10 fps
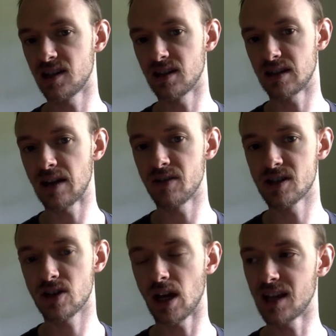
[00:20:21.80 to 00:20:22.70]
that there
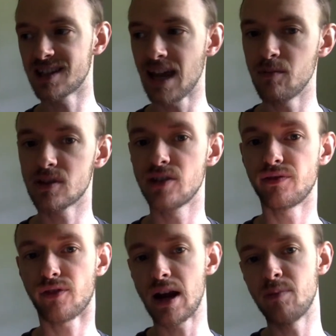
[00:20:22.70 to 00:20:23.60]
is an attempt to
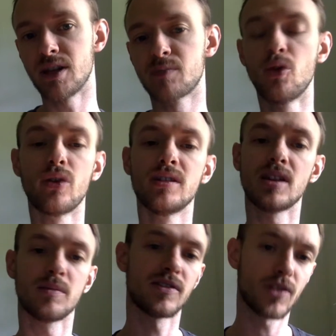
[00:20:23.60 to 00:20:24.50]
frame this more in
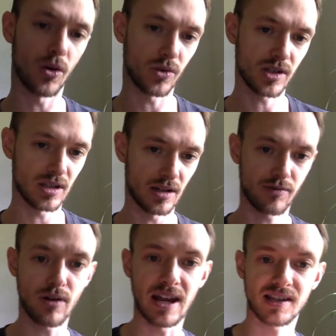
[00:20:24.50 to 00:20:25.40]
terms of culture than of
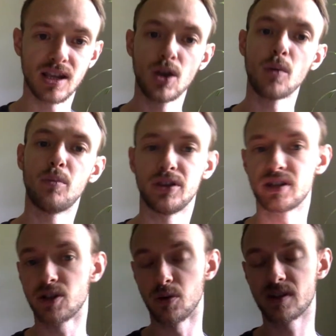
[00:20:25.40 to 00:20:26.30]
race, but the
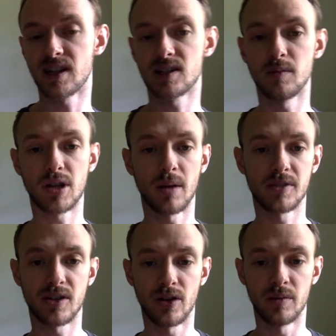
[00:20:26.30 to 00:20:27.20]
two essentially become
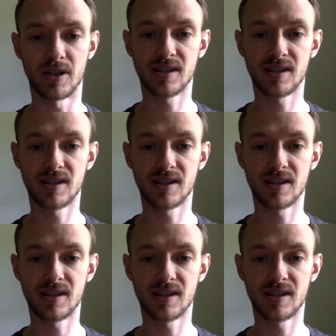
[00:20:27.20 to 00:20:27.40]
synonymous.